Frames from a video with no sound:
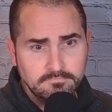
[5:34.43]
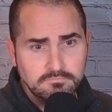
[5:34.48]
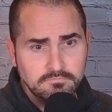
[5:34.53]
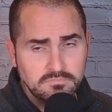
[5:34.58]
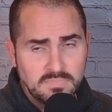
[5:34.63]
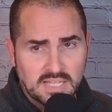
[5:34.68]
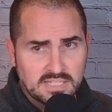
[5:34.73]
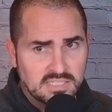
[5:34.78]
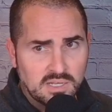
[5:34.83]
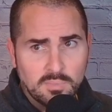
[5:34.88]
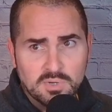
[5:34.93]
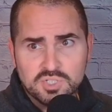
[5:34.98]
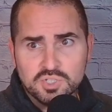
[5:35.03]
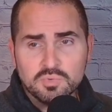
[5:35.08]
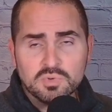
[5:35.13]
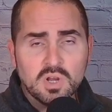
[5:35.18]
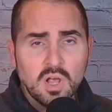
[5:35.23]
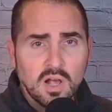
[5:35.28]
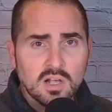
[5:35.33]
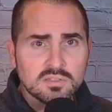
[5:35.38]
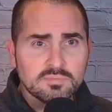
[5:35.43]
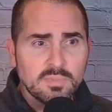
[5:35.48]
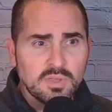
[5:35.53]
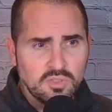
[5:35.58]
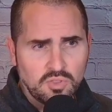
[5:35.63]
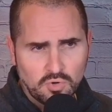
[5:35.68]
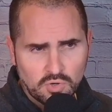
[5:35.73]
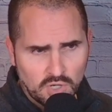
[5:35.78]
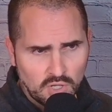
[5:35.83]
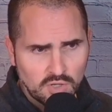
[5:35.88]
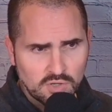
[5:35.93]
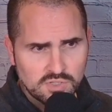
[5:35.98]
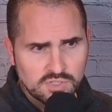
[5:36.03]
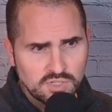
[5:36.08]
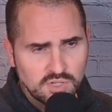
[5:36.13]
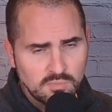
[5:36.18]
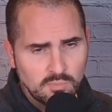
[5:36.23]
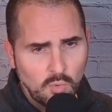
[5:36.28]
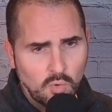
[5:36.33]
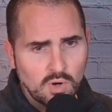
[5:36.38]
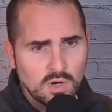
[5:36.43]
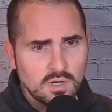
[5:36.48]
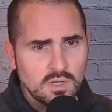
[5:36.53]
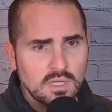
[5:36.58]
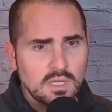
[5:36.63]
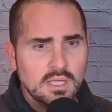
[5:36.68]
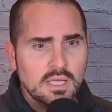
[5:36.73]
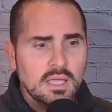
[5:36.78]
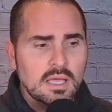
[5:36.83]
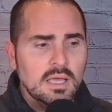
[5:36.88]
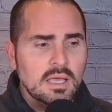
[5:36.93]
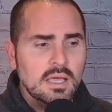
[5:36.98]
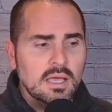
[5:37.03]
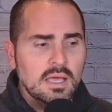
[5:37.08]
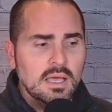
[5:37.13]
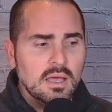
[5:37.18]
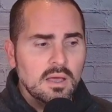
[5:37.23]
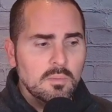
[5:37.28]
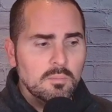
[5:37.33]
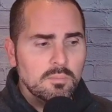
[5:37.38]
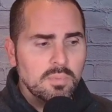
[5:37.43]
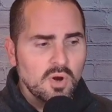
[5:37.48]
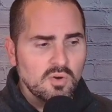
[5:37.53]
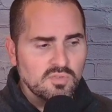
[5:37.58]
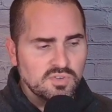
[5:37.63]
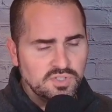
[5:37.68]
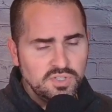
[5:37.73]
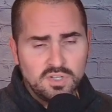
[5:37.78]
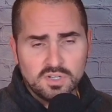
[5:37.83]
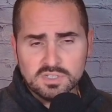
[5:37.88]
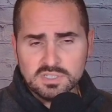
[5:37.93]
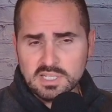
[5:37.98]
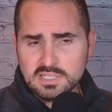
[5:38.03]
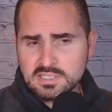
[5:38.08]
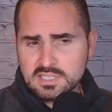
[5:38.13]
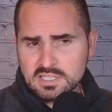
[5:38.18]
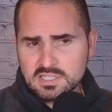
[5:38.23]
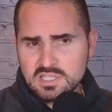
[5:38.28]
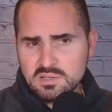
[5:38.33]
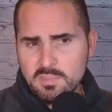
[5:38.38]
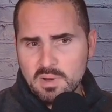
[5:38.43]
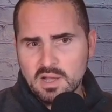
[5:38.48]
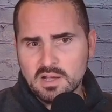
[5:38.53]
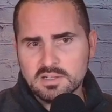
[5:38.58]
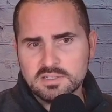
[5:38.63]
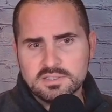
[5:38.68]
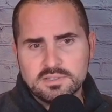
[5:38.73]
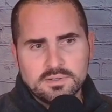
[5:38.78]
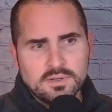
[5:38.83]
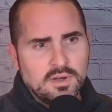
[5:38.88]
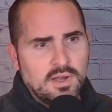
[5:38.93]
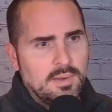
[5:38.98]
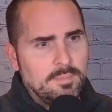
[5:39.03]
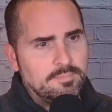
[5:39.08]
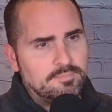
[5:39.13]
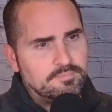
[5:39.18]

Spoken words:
That's how much it would cost me, $30 a year more. But over 2 years, that's $60. All right.